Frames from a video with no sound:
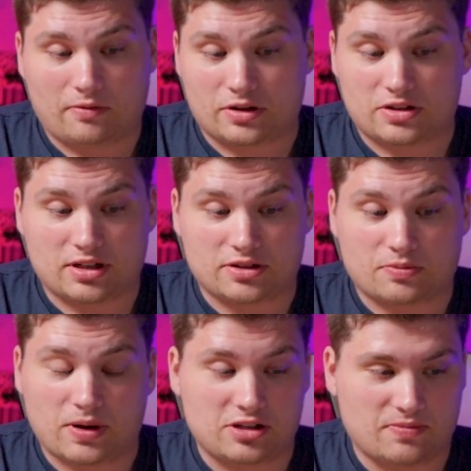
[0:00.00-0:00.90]
which
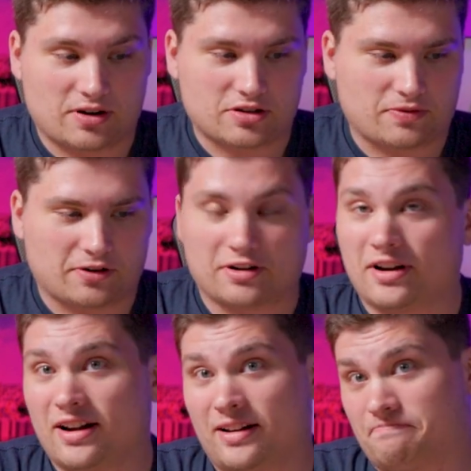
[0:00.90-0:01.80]
is way too much
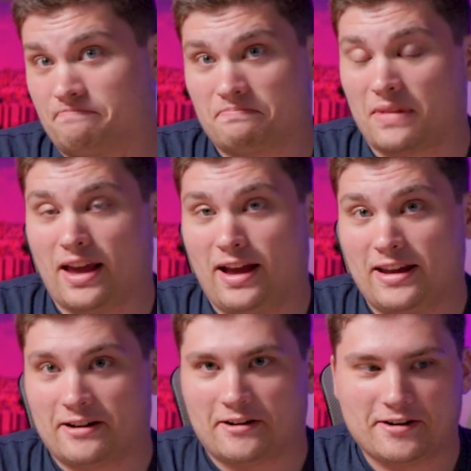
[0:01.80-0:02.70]
for
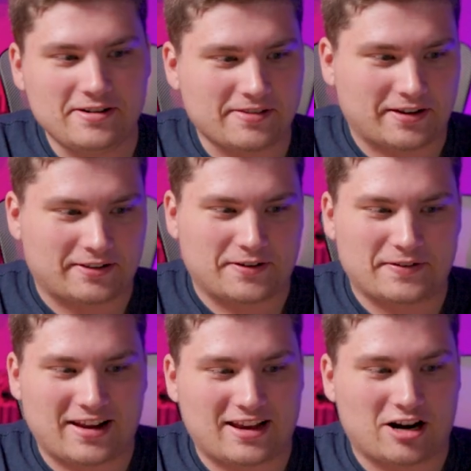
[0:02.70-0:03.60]
any car, let
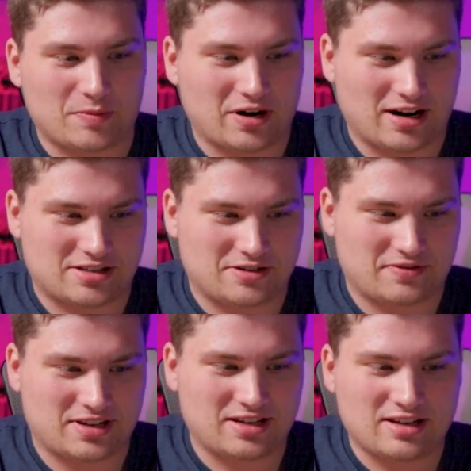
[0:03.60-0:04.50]
alone a Hummer
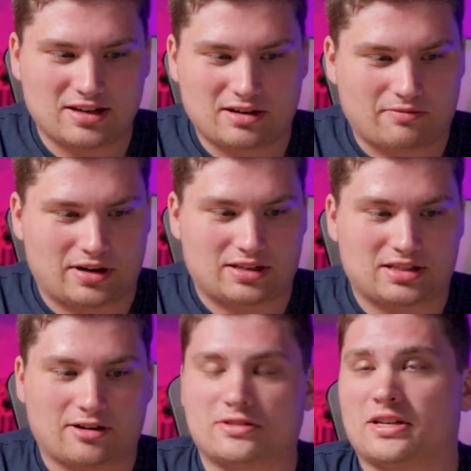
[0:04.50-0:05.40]
SUV, when it
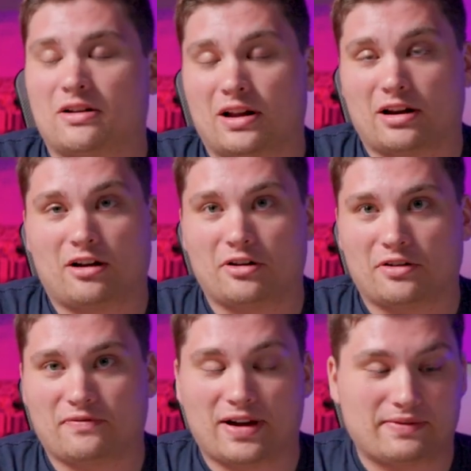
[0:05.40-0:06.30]
starts out at
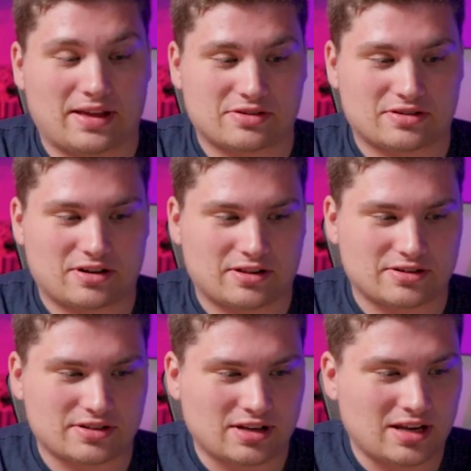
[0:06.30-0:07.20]

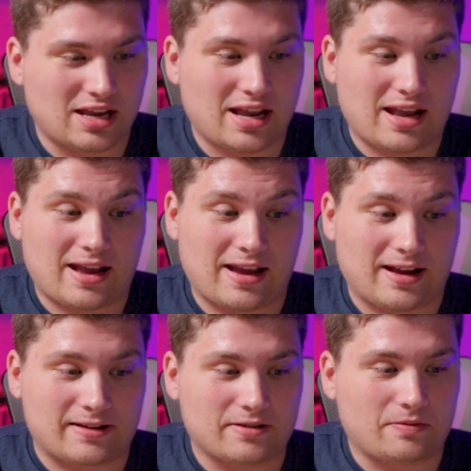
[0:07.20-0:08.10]
$105,000.
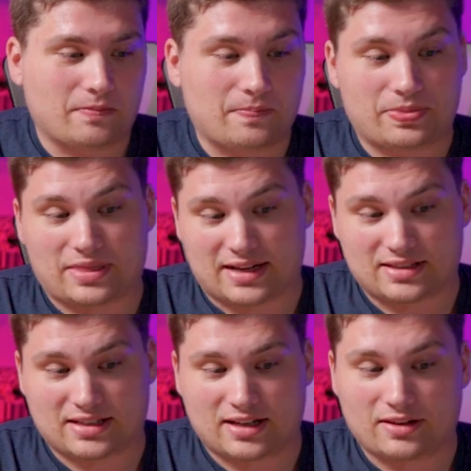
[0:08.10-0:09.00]
And
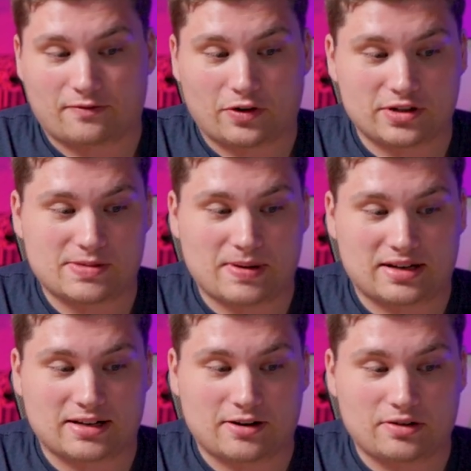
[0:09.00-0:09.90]
that said, the fully
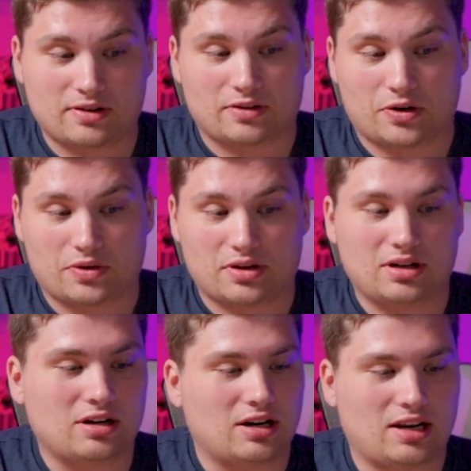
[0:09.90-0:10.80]
spec'd out, loaded